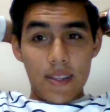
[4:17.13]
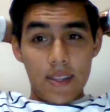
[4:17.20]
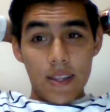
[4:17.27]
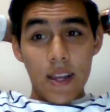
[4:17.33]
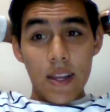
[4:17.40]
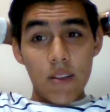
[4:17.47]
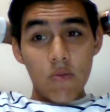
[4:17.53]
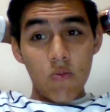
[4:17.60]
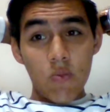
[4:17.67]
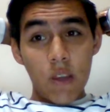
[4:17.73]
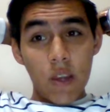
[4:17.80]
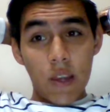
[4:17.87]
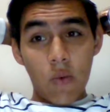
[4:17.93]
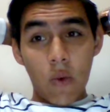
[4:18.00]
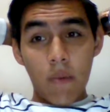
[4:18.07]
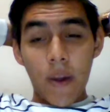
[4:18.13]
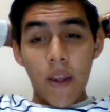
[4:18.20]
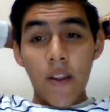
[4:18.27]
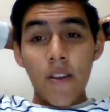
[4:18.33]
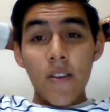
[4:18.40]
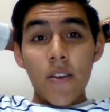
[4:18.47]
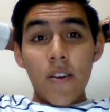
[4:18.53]
That would be a great one.
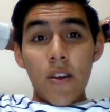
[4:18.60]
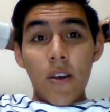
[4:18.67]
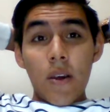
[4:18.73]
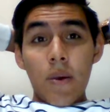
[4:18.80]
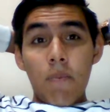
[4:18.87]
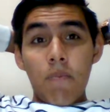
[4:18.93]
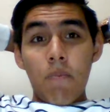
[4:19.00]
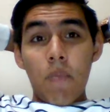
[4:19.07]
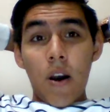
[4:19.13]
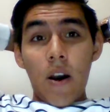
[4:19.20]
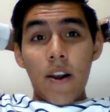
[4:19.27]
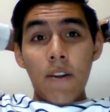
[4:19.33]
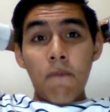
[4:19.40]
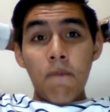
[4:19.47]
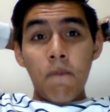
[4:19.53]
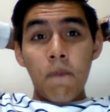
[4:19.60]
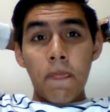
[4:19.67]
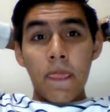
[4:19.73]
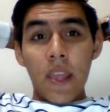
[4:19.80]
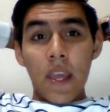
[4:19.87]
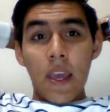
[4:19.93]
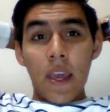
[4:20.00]
But
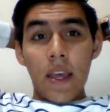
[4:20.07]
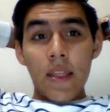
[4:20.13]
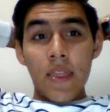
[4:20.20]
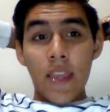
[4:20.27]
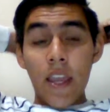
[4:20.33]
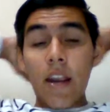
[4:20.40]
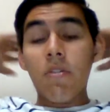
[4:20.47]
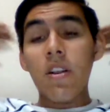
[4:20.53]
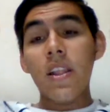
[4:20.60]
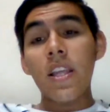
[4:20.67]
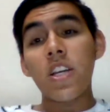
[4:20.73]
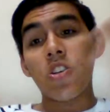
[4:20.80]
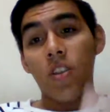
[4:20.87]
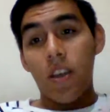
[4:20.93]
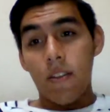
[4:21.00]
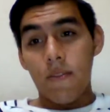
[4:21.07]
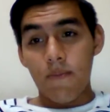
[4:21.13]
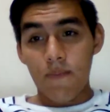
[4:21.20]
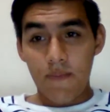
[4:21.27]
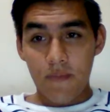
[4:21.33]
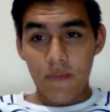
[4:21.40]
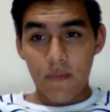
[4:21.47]
they are relational,
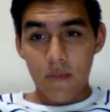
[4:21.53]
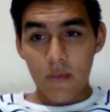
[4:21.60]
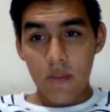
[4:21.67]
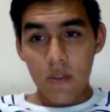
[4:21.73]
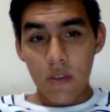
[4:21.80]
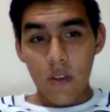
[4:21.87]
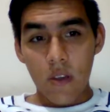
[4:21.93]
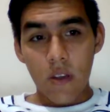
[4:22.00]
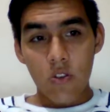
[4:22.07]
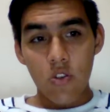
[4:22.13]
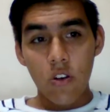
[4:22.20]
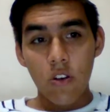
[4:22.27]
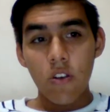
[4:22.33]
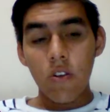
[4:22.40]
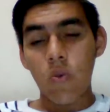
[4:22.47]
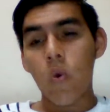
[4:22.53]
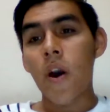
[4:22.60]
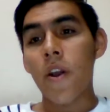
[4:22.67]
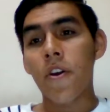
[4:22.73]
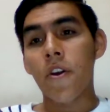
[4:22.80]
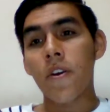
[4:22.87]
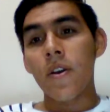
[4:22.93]
soil and
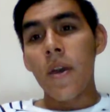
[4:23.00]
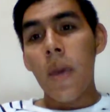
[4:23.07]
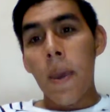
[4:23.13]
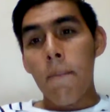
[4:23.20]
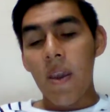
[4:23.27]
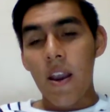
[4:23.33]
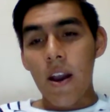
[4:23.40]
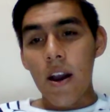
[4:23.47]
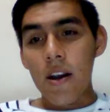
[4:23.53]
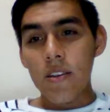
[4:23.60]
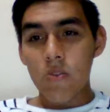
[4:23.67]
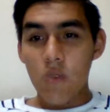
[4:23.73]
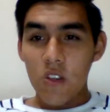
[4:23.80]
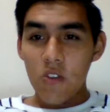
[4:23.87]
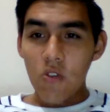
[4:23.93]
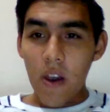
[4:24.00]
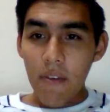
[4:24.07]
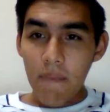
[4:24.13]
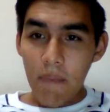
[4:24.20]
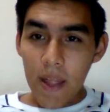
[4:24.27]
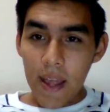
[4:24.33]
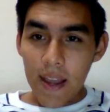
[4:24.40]
water, because when you have a
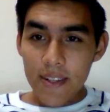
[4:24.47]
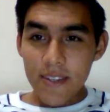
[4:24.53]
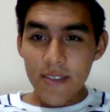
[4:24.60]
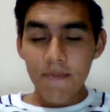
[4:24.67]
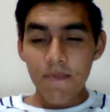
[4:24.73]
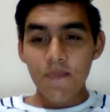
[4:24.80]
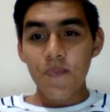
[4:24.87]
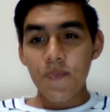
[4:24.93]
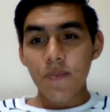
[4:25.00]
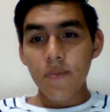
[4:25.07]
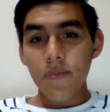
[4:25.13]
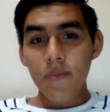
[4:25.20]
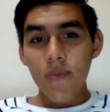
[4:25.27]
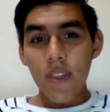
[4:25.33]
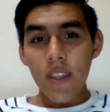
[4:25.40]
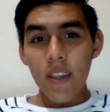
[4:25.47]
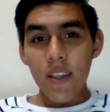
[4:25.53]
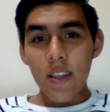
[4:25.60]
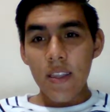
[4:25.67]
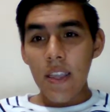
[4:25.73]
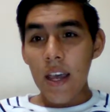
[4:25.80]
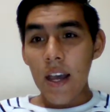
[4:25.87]
plant,
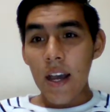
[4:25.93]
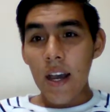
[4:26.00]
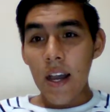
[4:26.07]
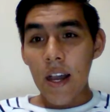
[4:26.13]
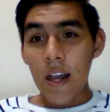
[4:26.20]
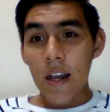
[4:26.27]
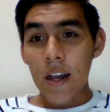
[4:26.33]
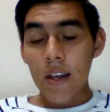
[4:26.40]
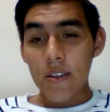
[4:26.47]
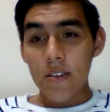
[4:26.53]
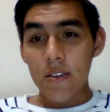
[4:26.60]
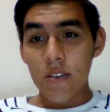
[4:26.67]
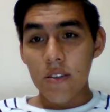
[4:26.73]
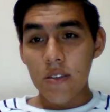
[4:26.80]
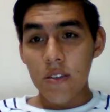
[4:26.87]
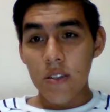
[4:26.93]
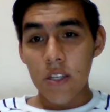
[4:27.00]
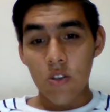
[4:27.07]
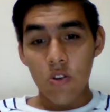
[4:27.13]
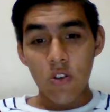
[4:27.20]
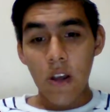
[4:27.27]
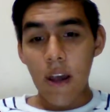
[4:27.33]
the
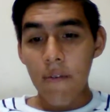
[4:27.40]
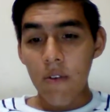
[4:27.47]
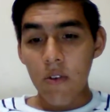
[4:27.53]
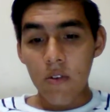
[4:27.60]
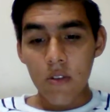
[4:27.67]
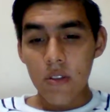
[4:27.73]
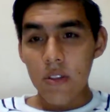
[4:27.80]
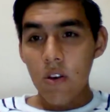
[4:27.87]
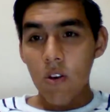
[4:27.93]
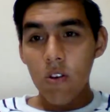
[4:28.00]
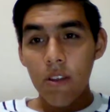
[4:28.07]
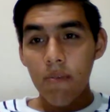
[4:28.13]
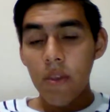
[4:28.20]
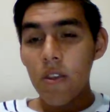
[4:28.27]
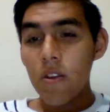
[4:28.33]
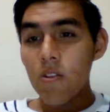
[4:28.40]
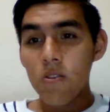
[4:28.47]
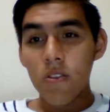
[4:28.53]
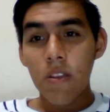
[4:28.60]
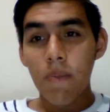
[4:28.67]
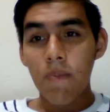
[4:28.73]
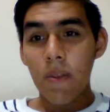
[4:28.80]
soil have all the minerals
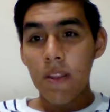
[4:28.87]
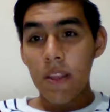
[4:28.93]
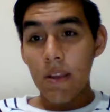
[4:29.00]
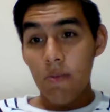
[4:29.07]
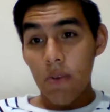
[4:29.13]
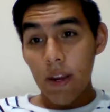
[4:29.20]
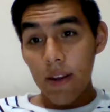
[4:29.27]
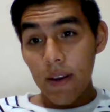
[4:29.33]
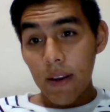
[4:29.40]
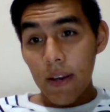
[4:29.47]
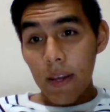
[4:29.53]
that the plant need, right?